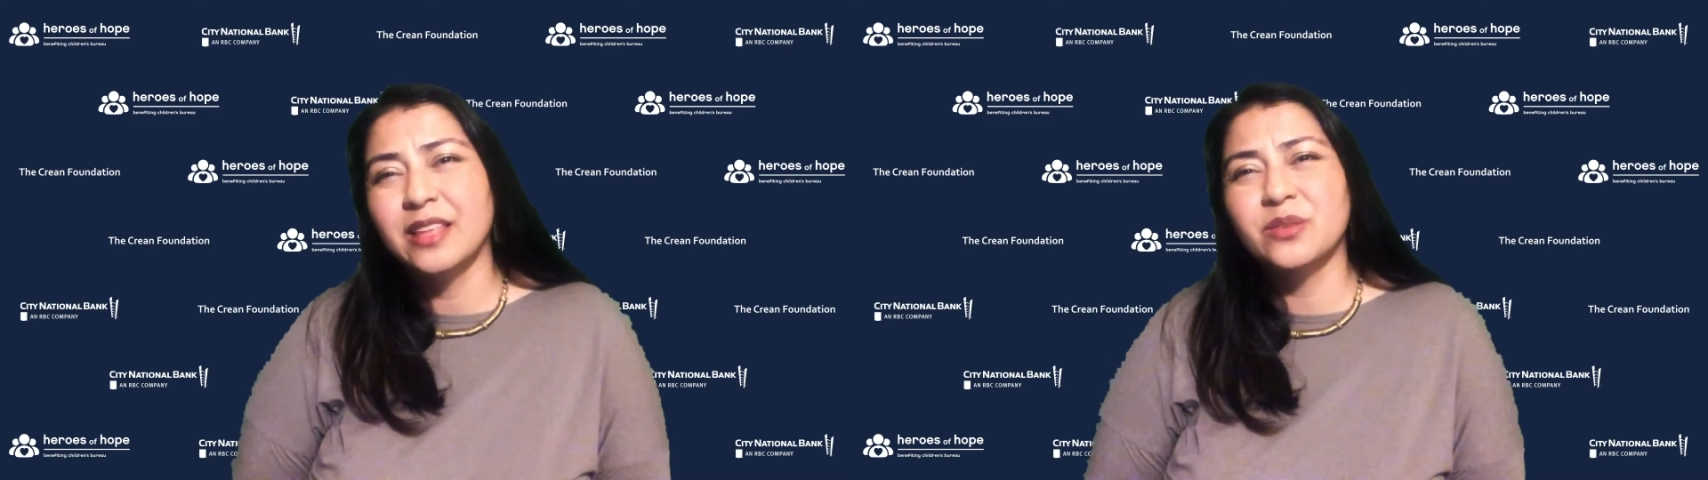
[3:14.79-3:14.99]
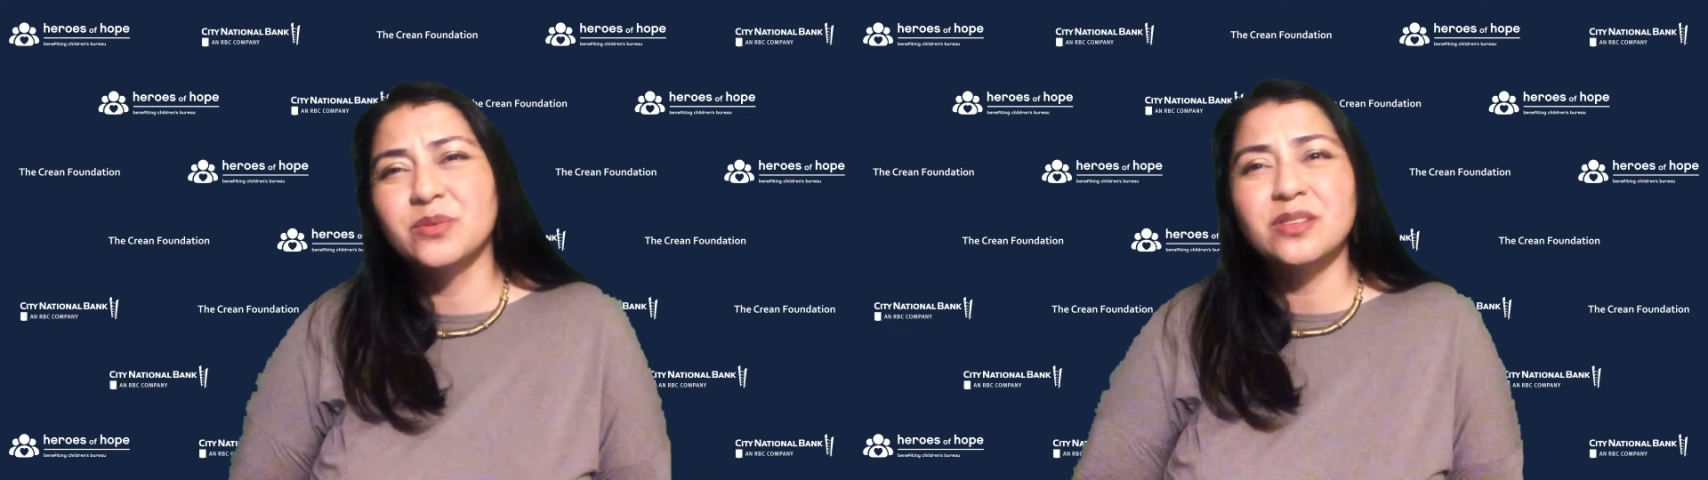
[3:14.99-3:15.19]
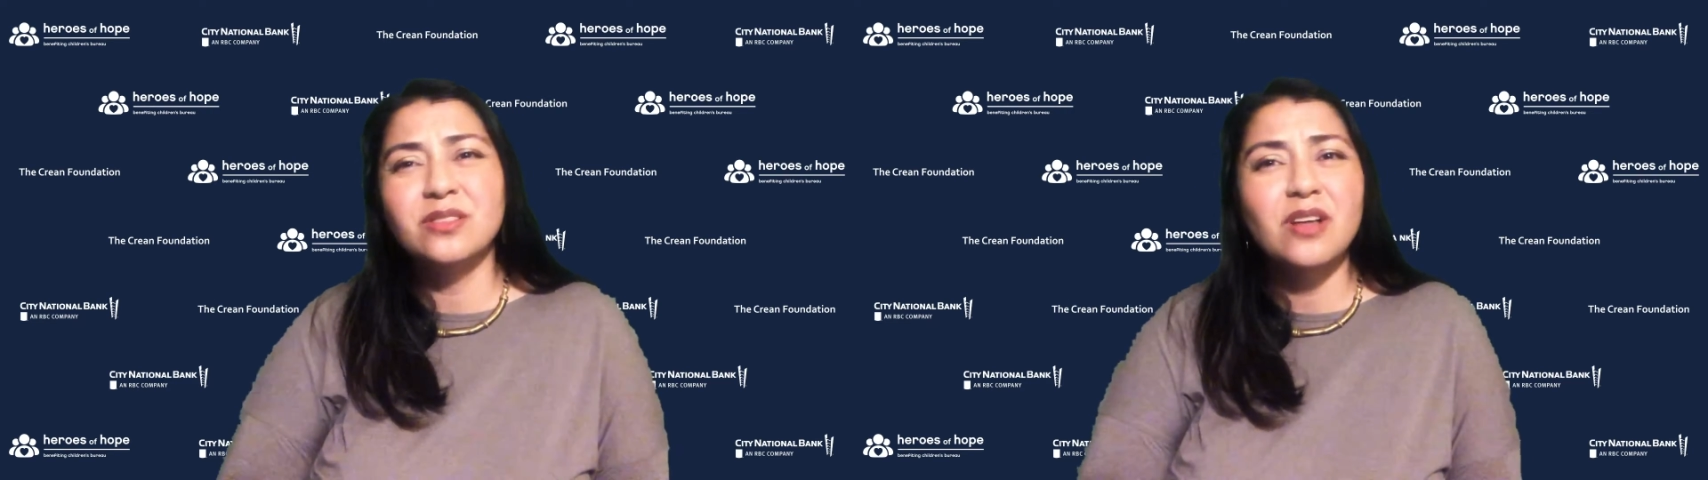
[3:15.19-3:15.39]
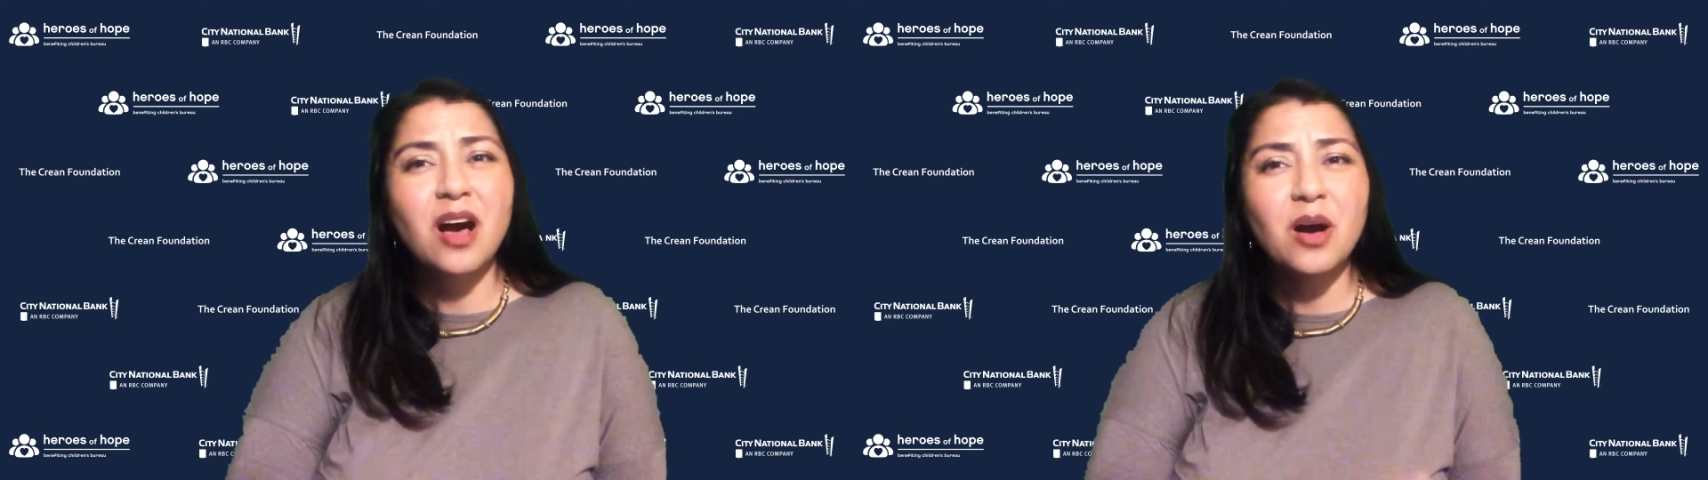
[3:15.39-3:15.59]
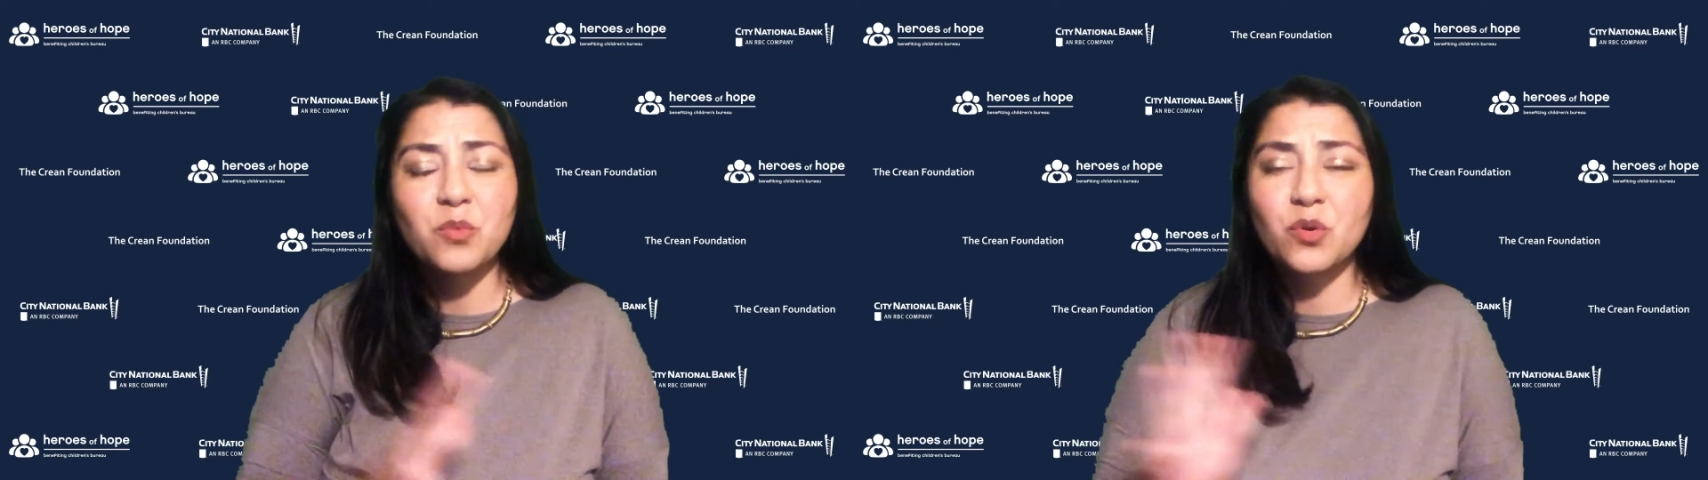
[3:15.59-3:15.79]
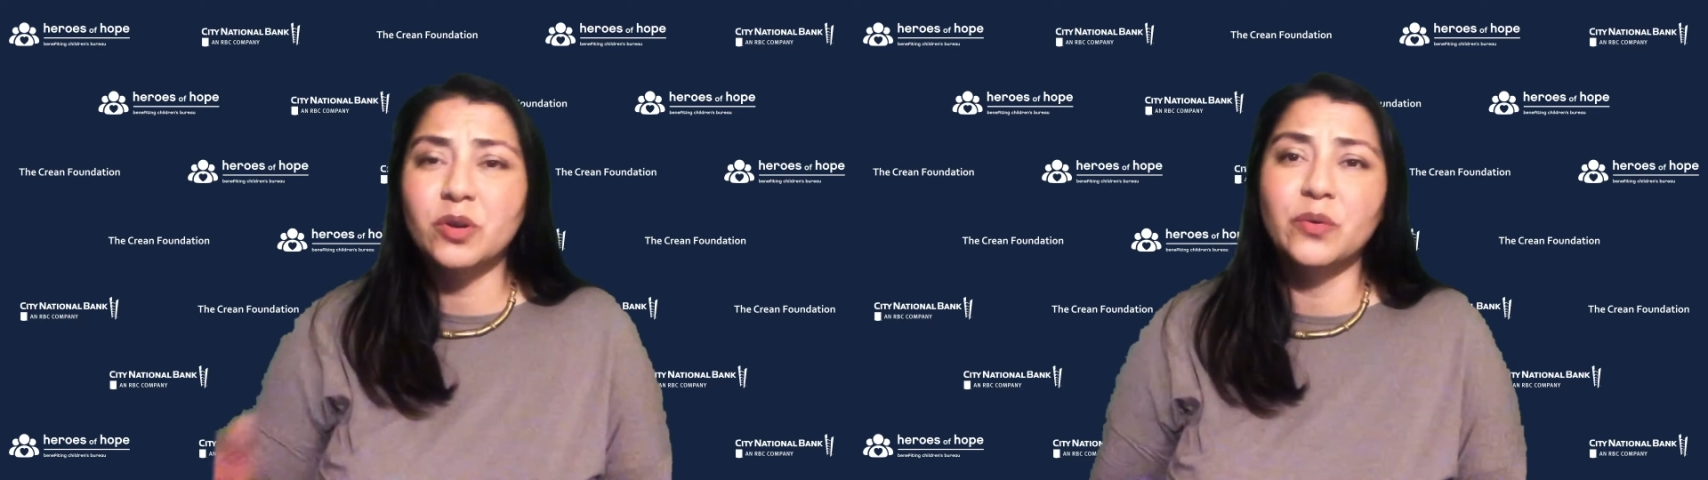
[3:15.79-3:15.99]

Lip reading: and there was a lot more